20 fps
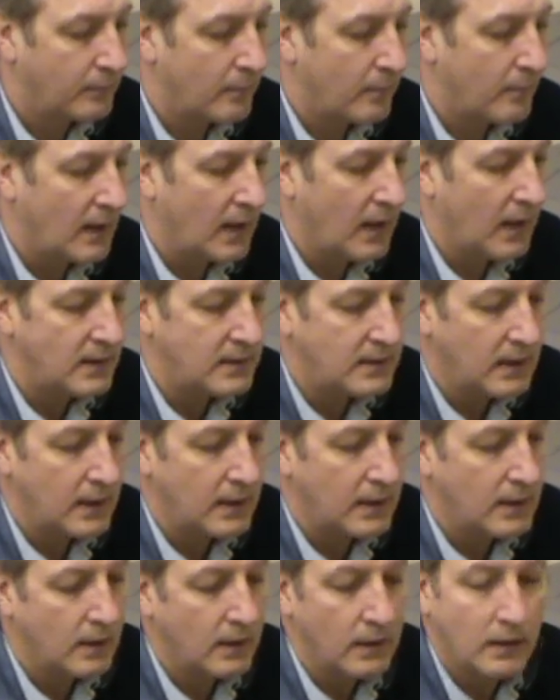I
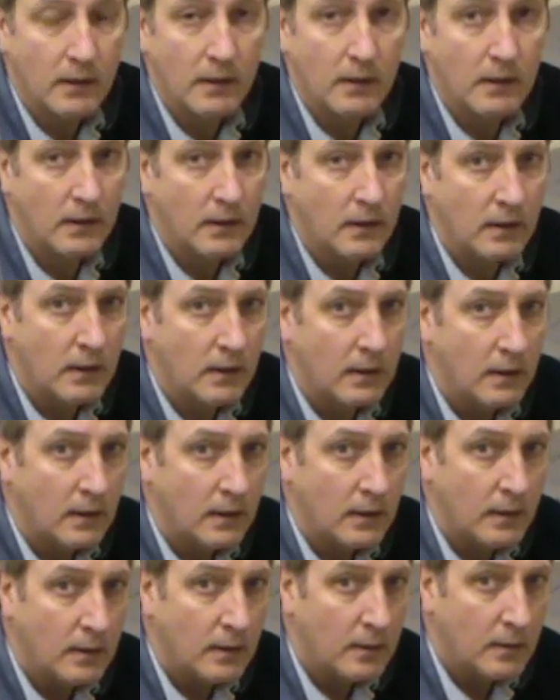take
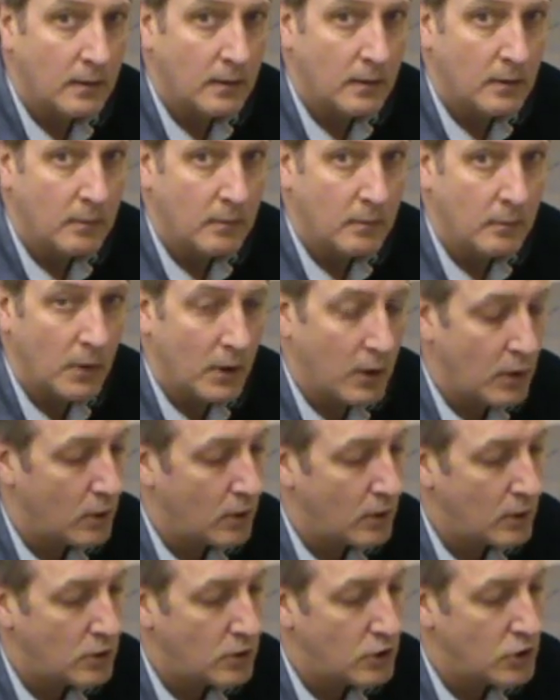my
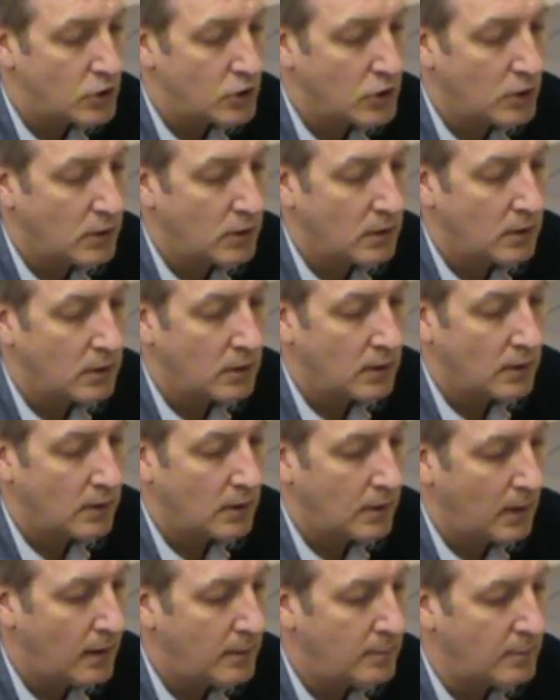orange
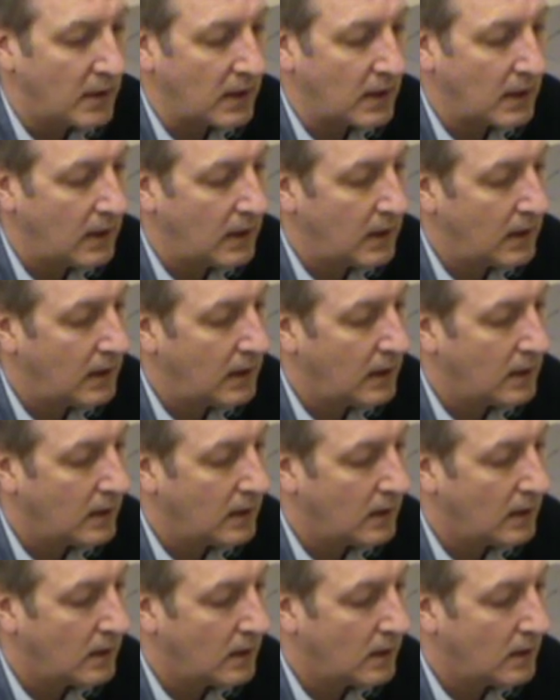and my grey,
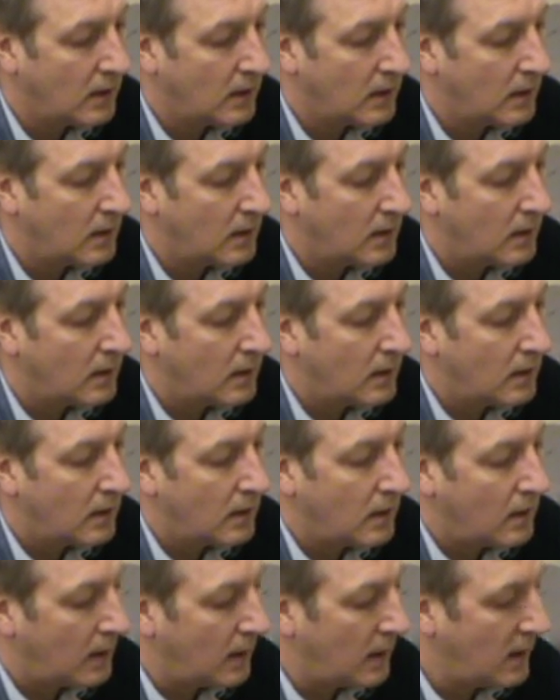
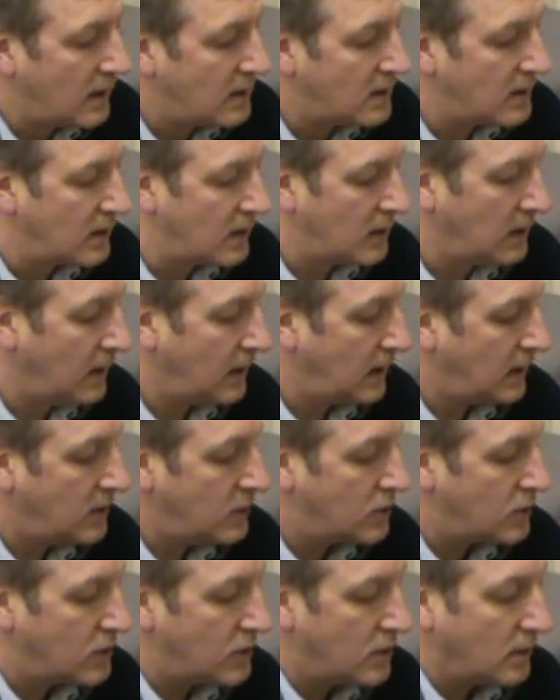it is
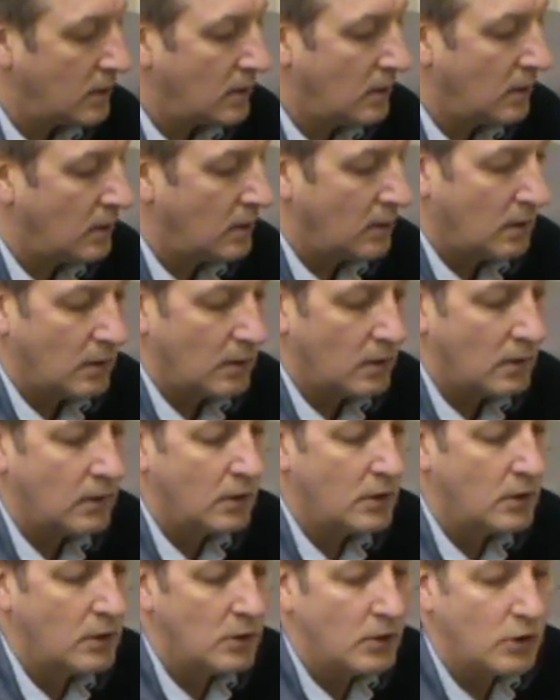engaged,
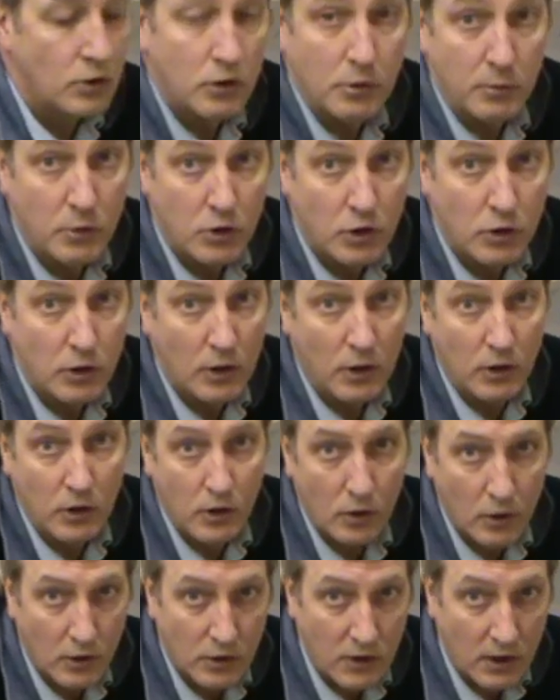so we should get
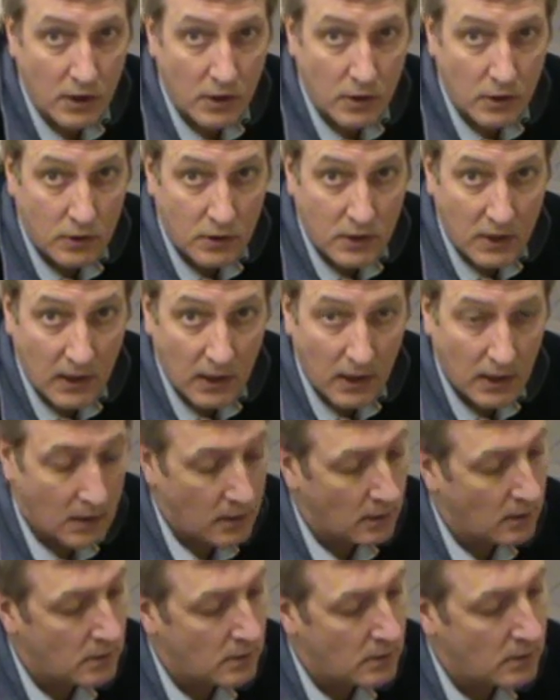continuity
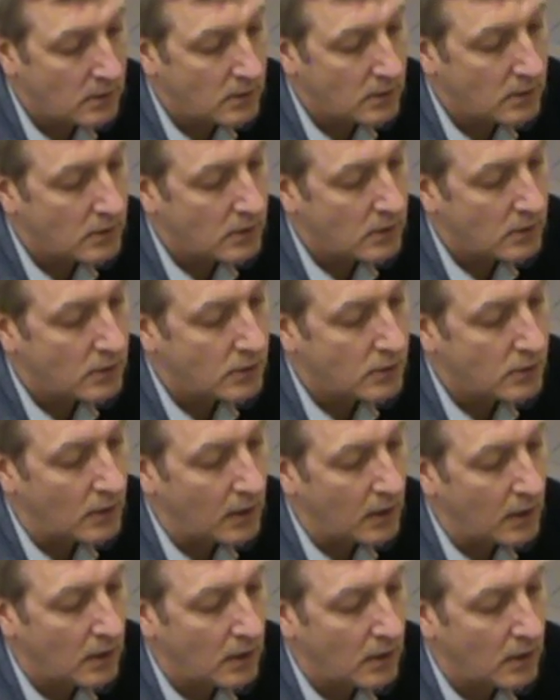through
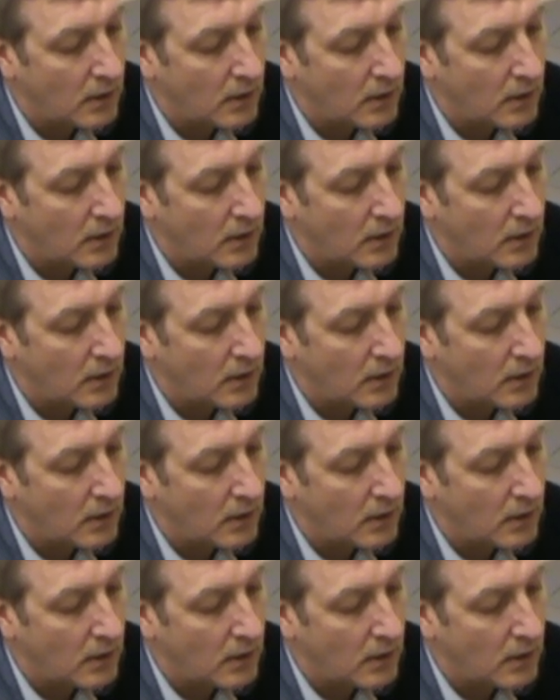it,